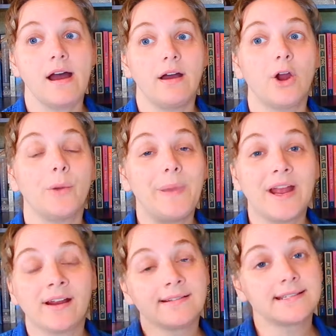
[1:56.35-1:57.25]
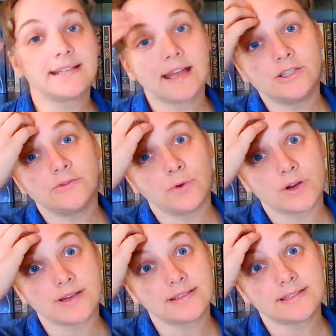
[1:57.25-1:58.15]
her parents had
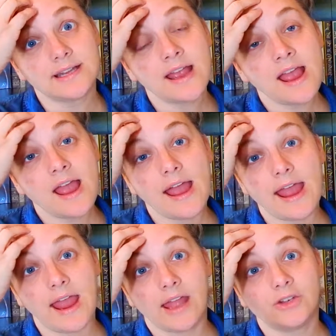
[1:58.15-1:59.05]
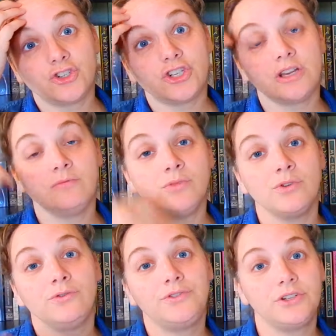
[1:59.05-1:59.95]
divorced and she
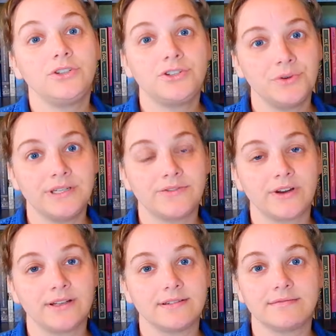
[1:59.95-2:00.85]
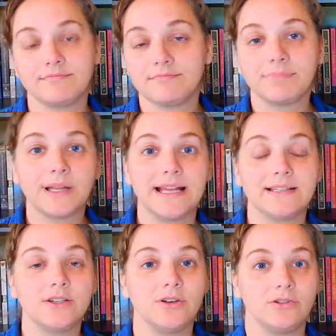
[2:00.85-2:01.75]
moved to a different
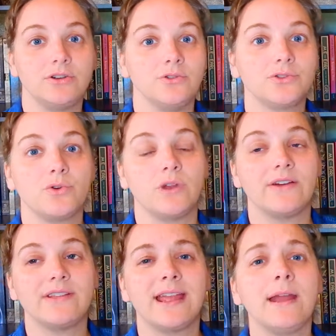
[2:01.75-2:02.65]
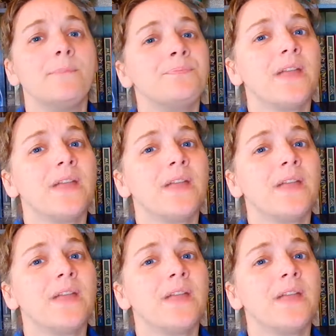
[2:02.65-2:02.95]
place, new school and everything,